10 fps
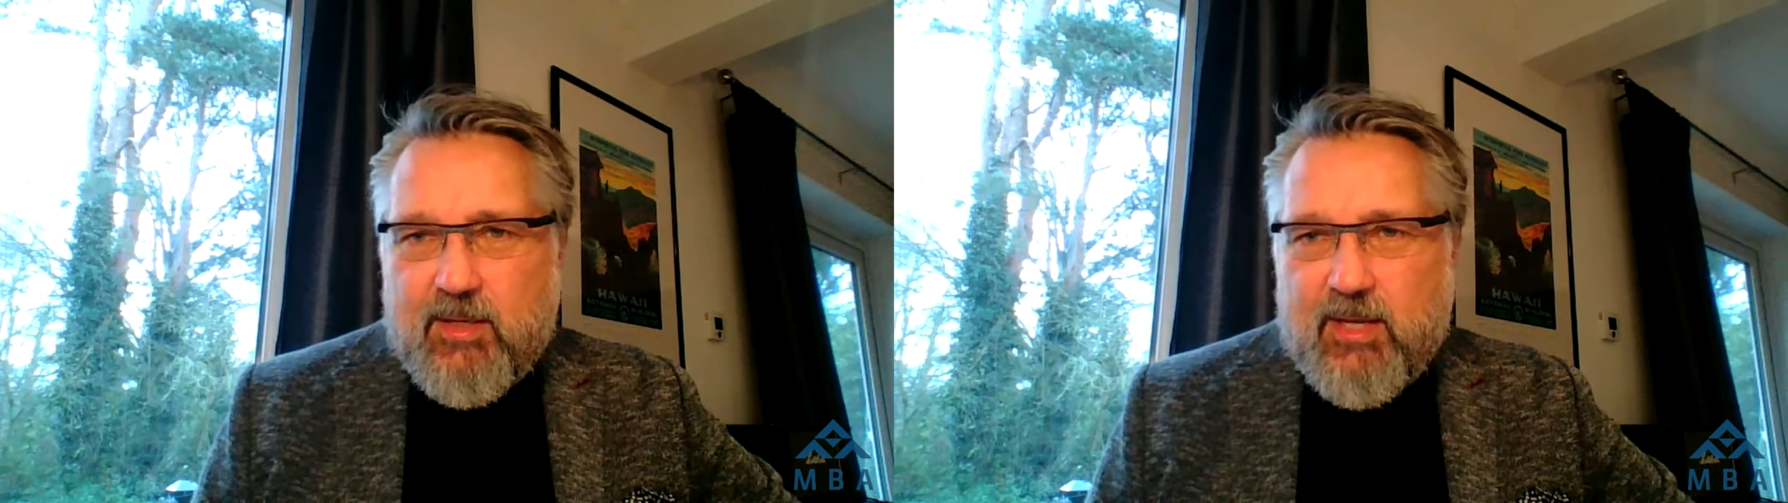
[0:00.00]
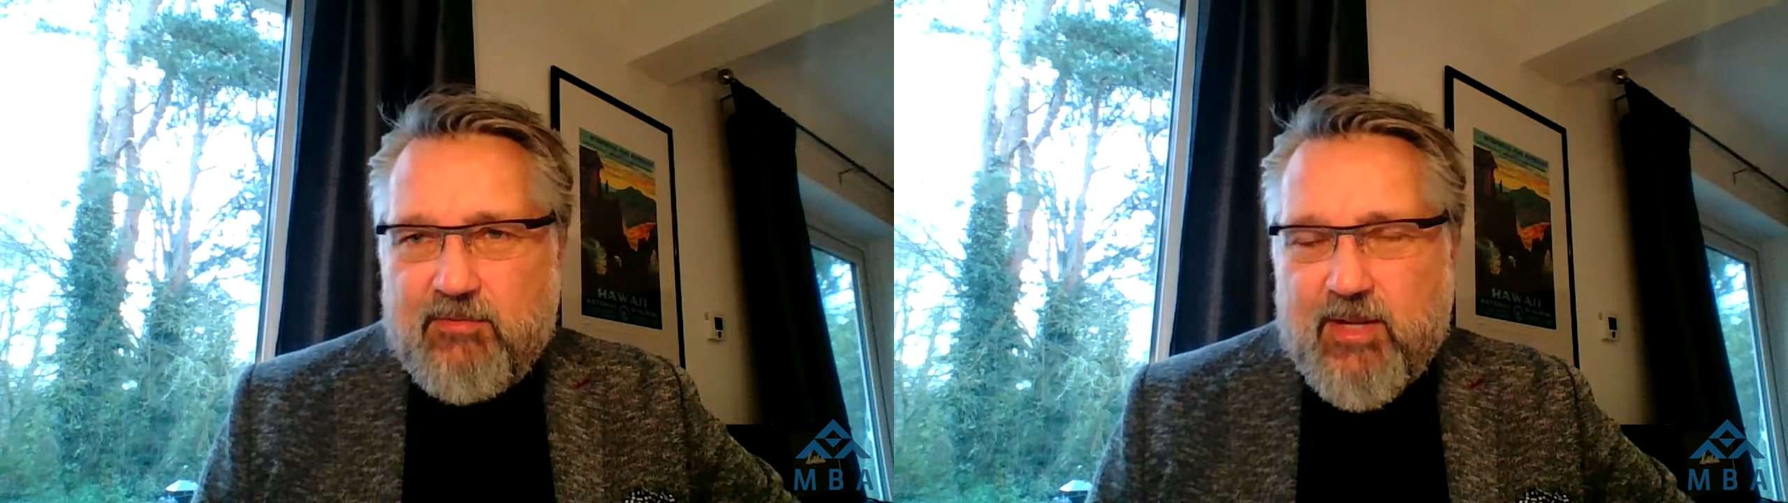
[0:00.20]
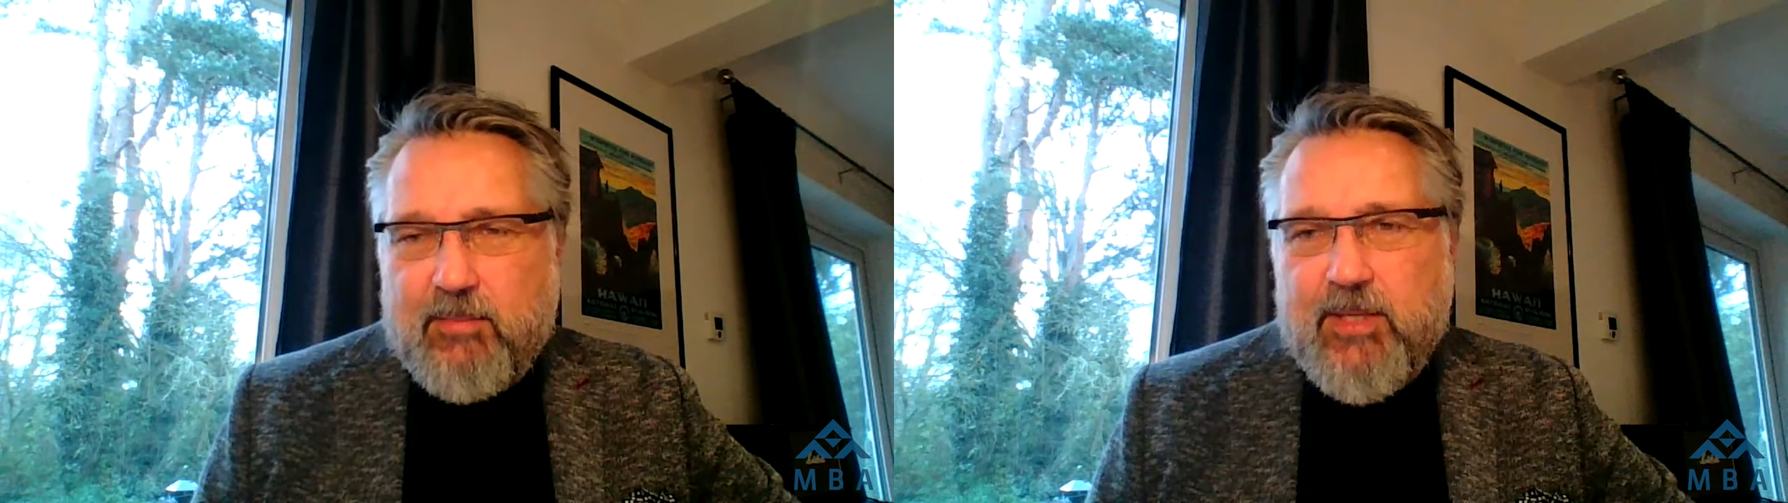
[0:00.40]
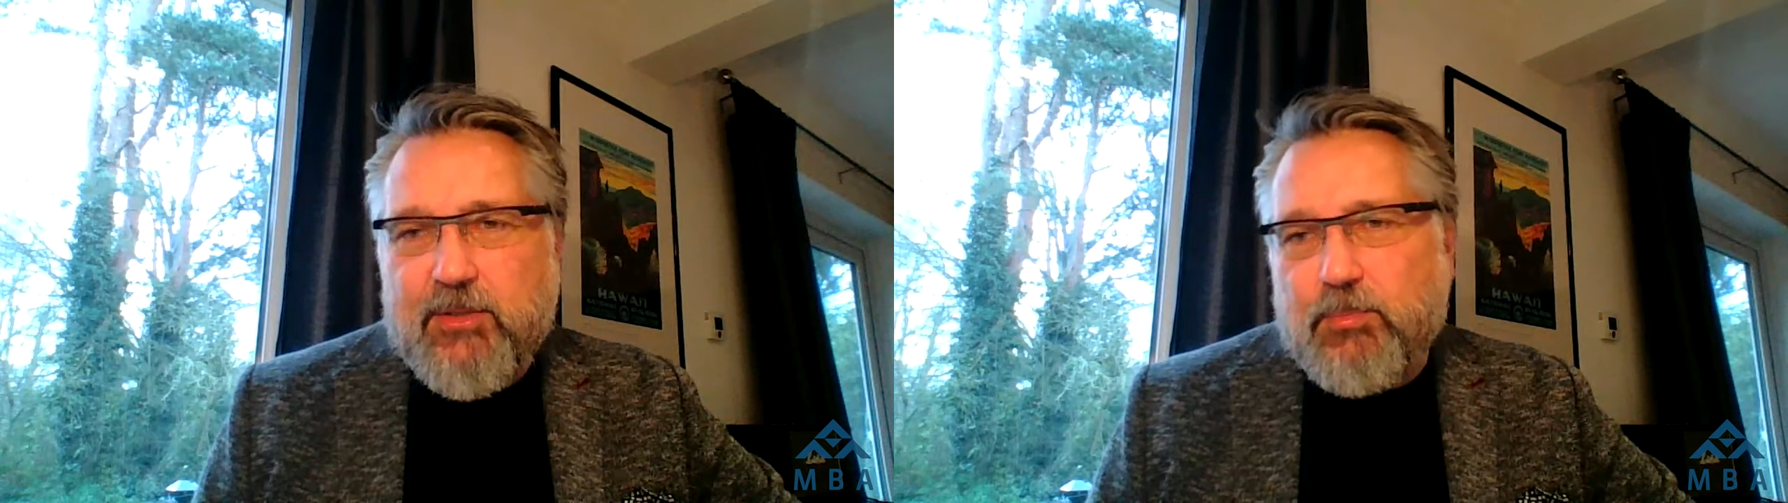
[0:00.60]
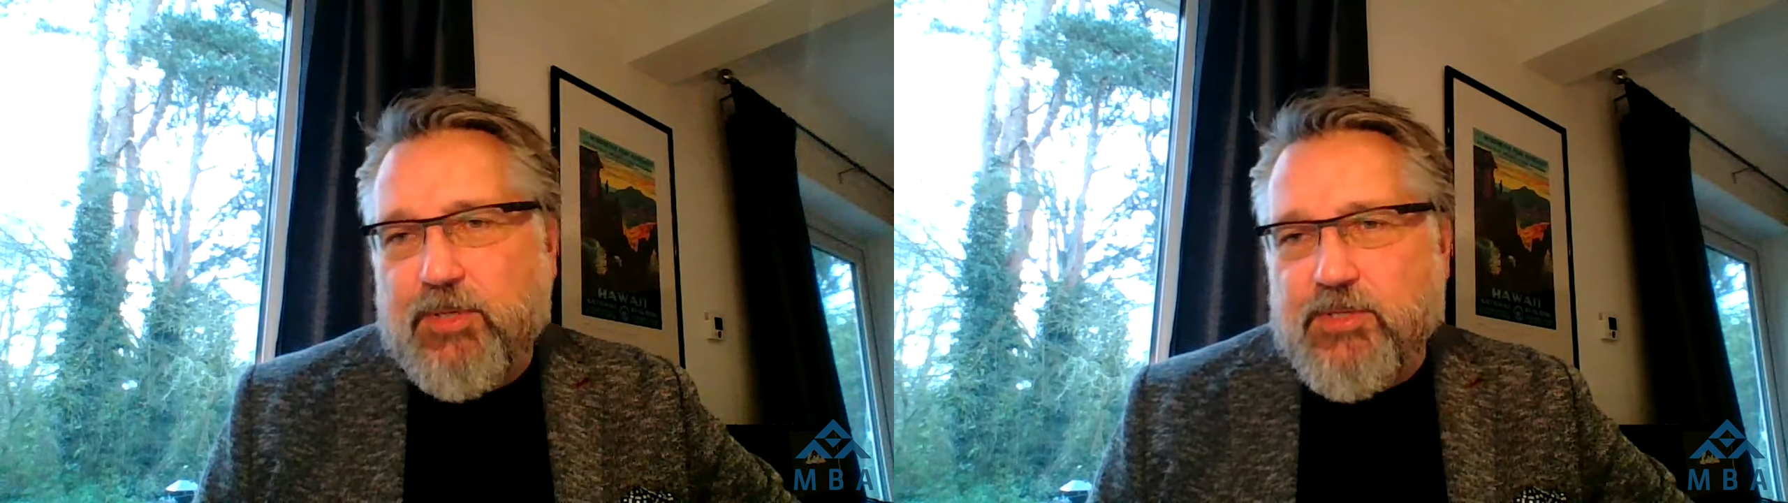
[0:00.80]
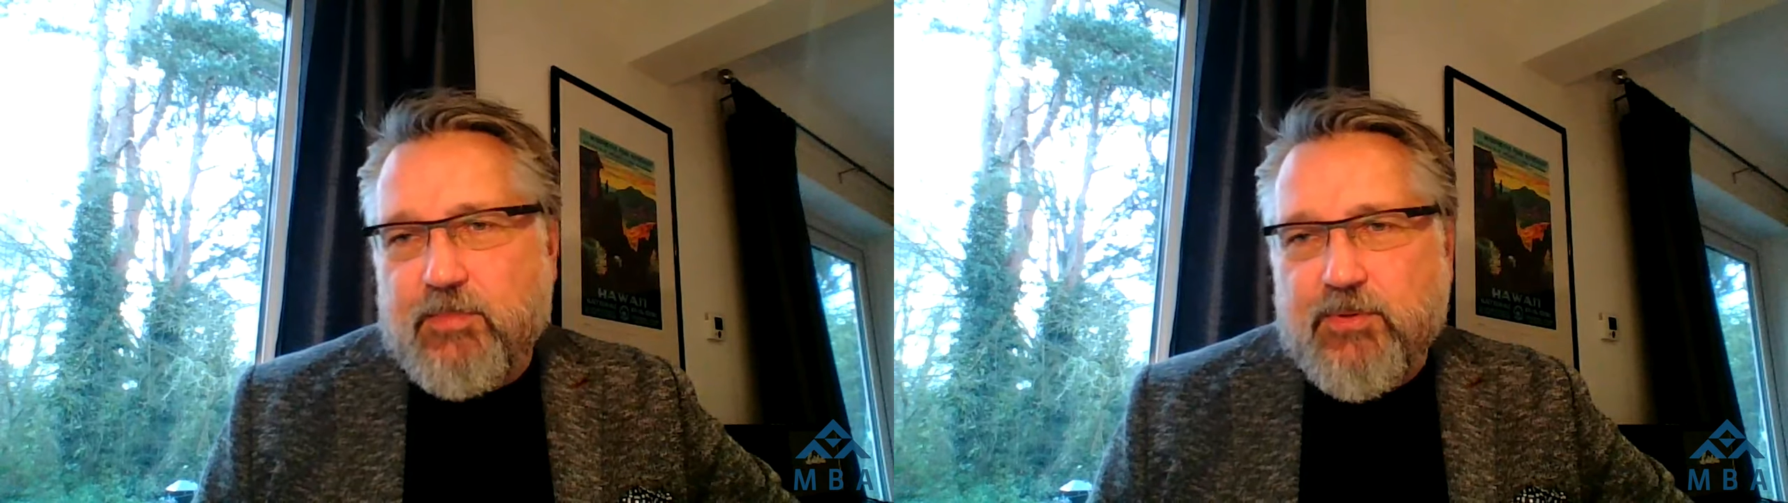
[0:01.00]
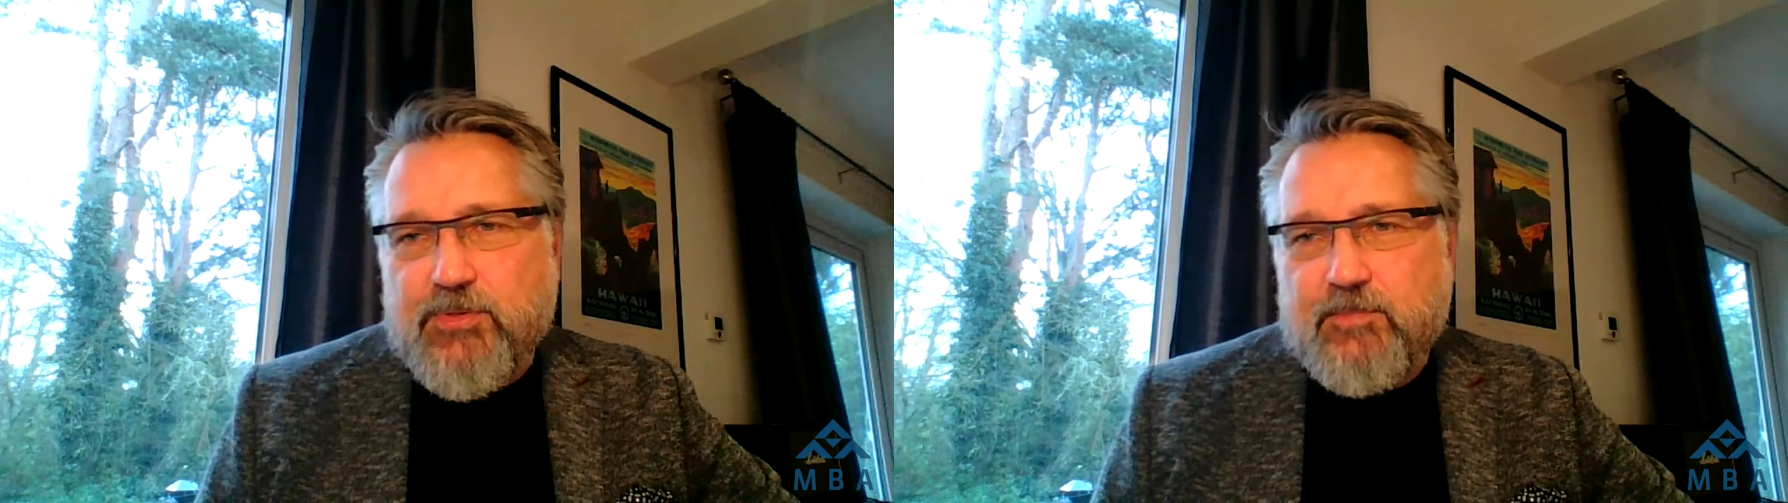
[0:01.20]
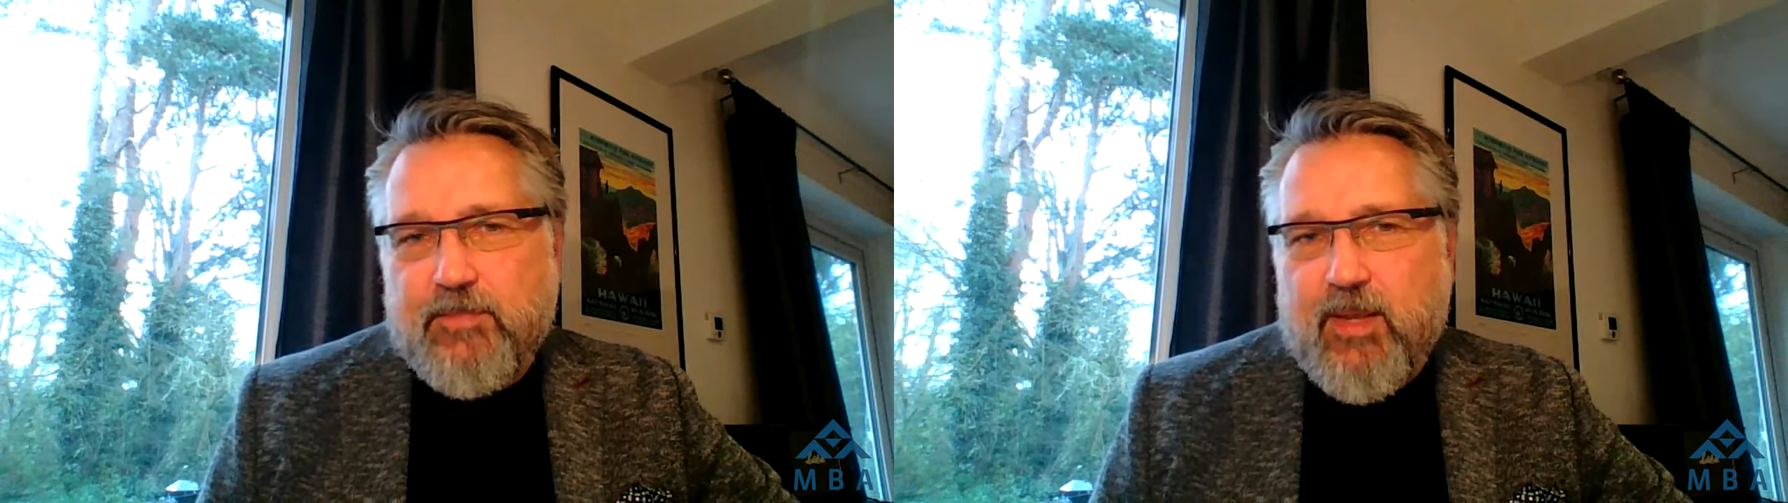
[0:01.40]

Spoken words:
and fundamental principles.